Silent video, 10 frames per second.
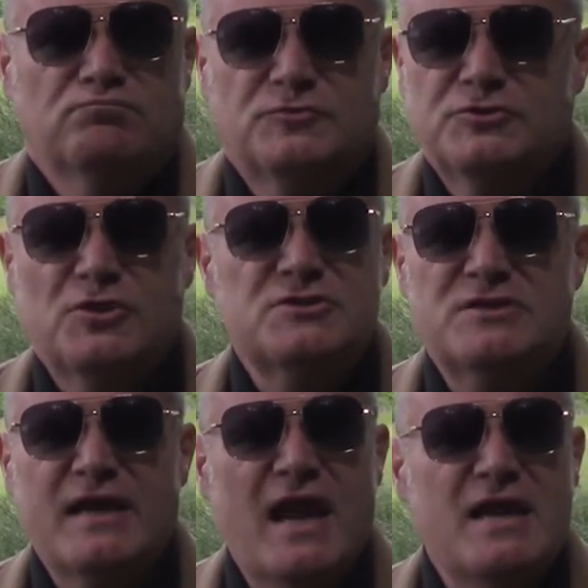It doesn't
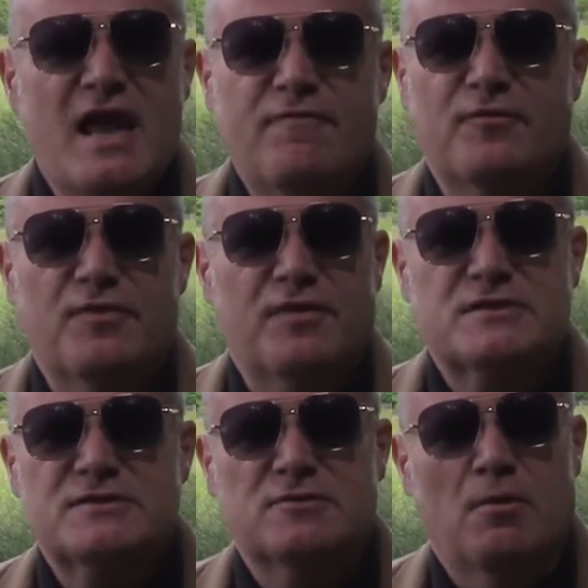take any effort,
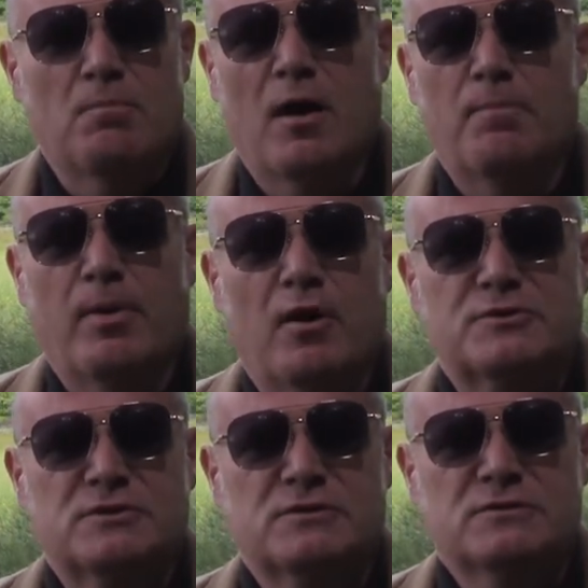this, on my part.